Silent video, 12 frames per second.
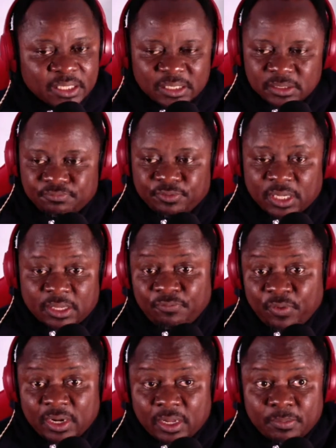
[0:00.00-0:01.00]
And if
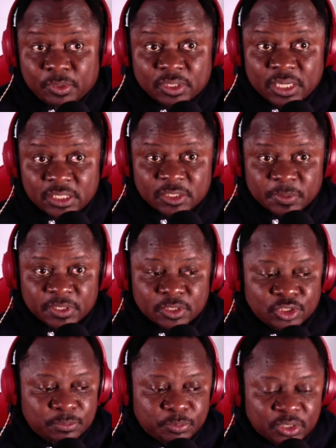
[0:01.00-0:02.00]
we're not able to get the
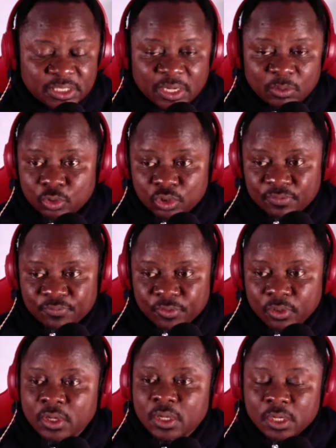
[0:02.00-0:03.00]
sponsorship money that we're looking
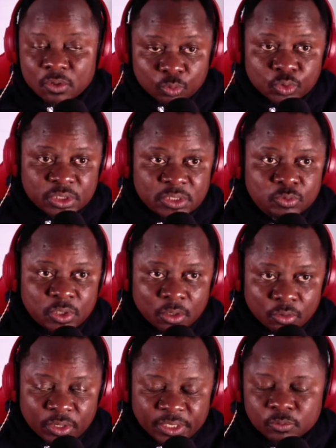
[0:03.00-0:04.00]
for, we'll still not
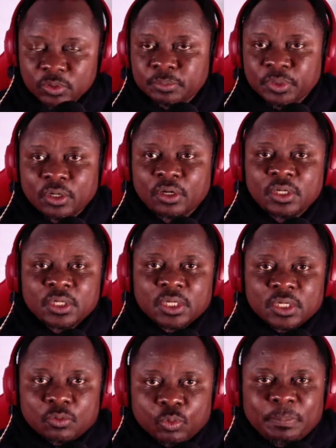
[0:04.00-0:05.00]
go anyway. But
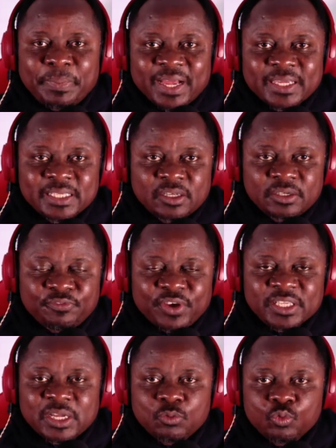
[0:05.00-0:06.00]
we're banking on the
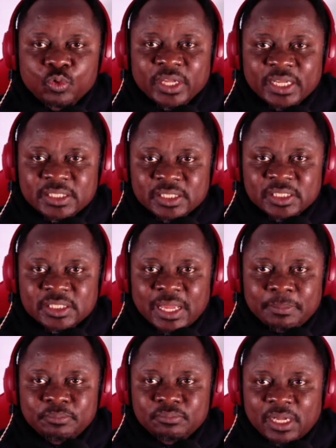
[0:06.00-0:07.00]
fact that we will get it.
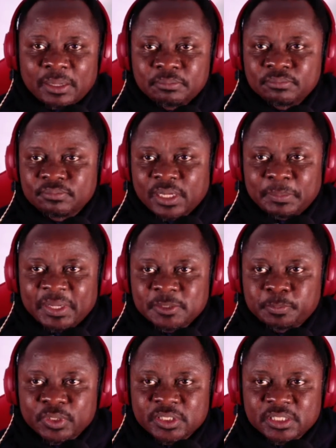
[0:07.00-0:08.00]
I'm as
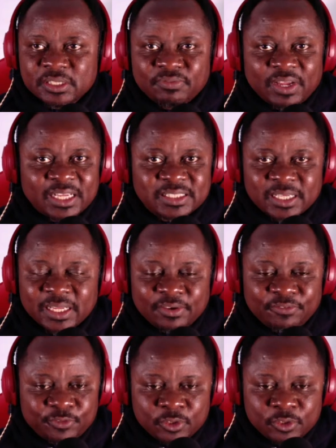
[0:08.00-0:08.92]
positive as ever,